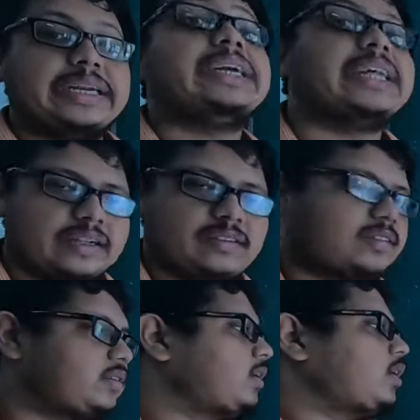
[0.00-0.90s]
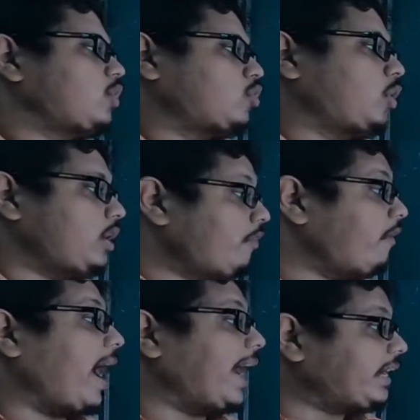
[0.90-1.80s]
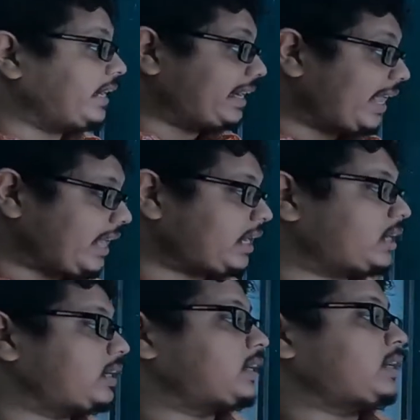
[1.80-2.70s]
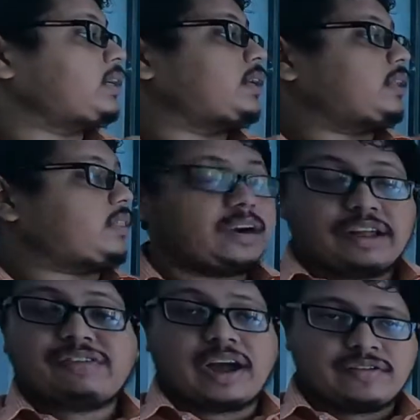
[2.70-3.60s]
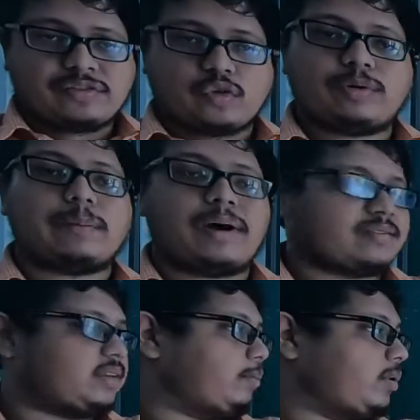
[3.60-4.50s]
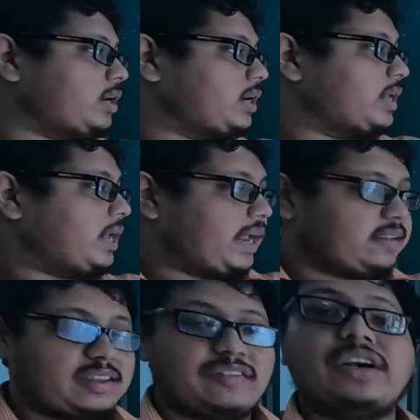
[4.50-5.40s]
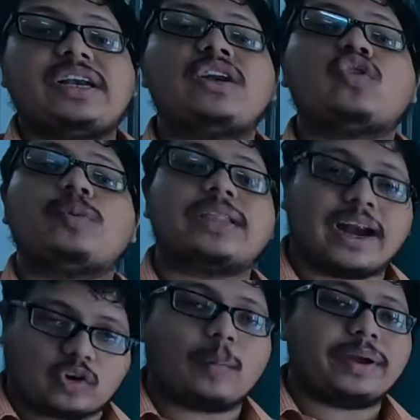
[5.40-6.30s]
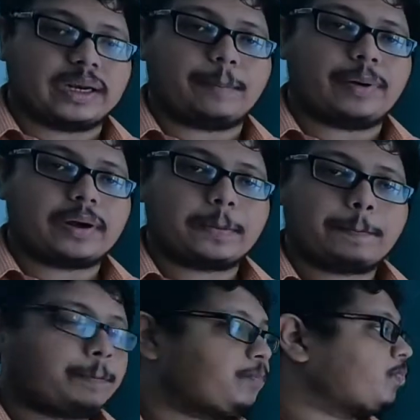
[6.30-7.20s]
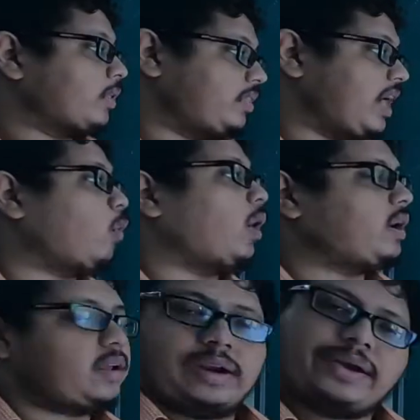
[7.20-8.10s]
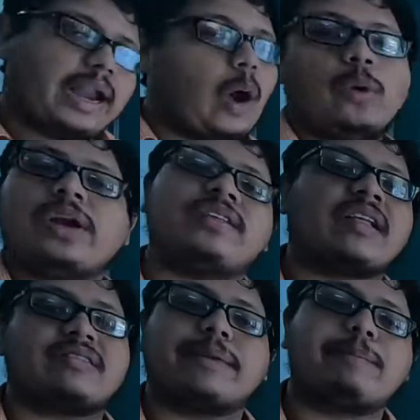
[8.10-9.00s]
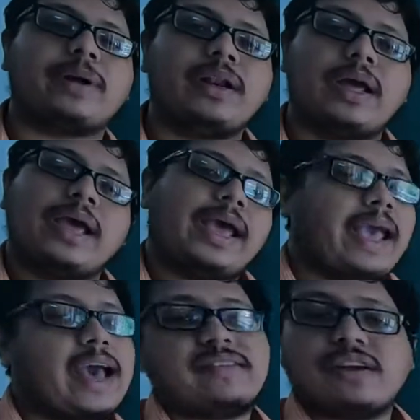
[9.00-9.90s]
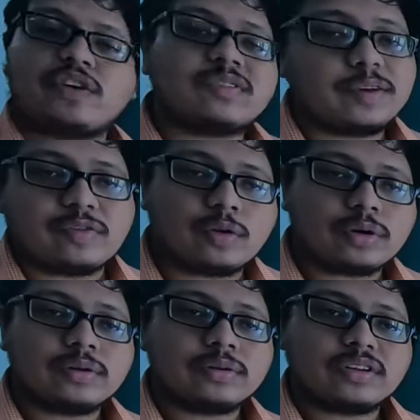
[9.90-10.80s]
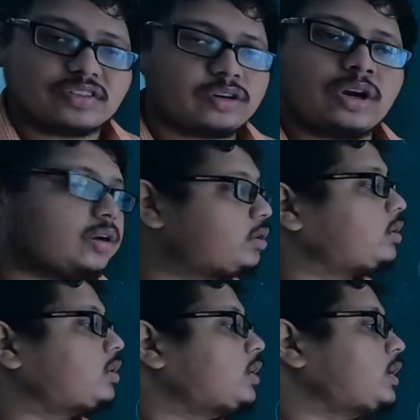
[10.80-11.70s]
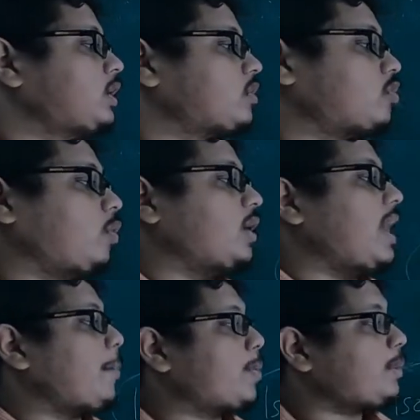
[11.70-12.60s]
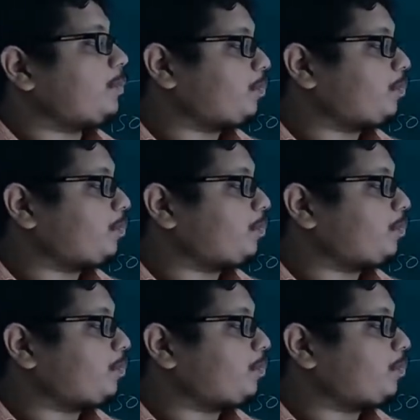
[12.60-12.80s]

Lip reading: details. So if I take 35 to be the mass number and 17 to be the atomic number, now what? Now it is as simple as it was before, is it not? So what will happen?